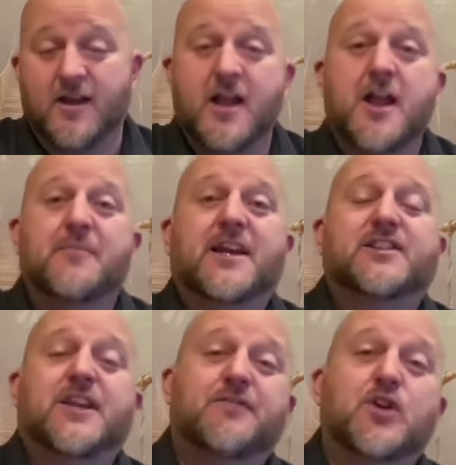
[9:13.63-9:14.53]
Because
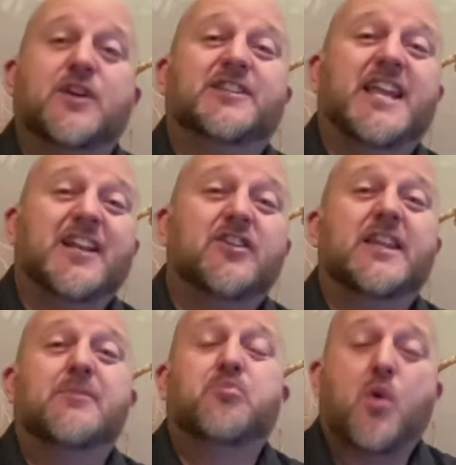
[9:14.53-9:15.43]
if you
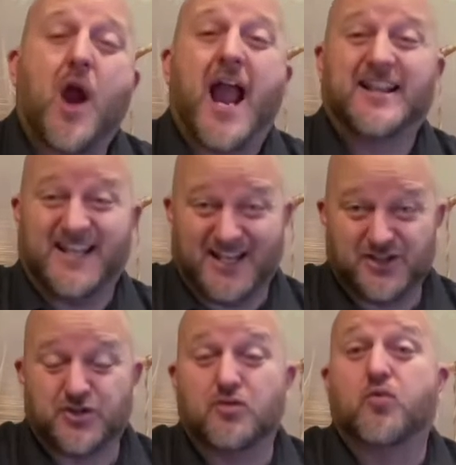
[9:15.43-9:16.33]
continually practice
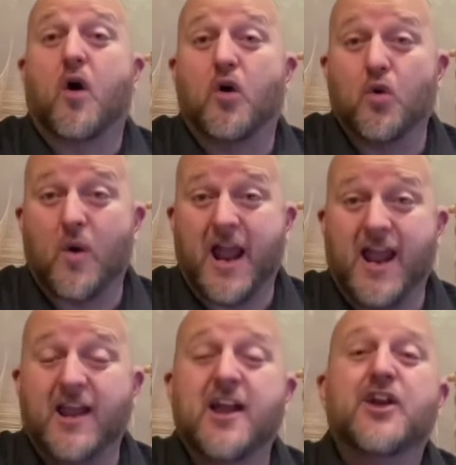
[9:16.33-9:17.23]
the wrong way,